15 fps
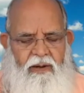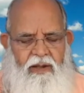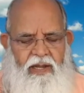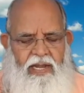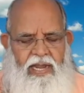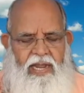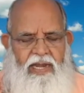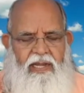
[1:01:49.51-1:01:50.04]

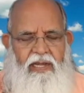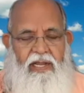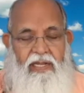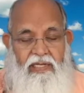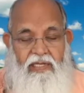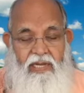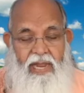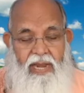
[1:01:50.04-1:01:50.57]
And
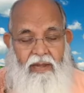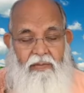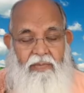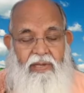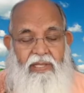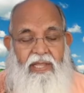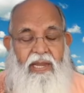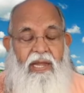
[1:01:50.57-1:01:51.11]
this can
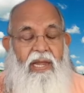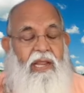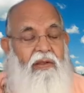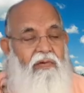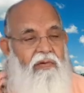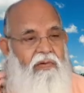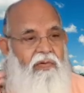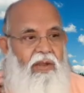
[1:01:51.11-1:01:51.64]
be then
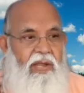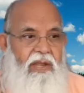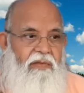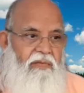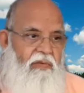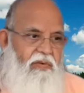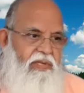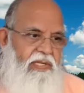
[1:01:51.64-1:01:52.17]
lived
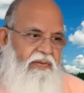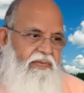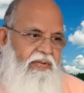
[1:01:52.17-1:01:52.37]
24-7.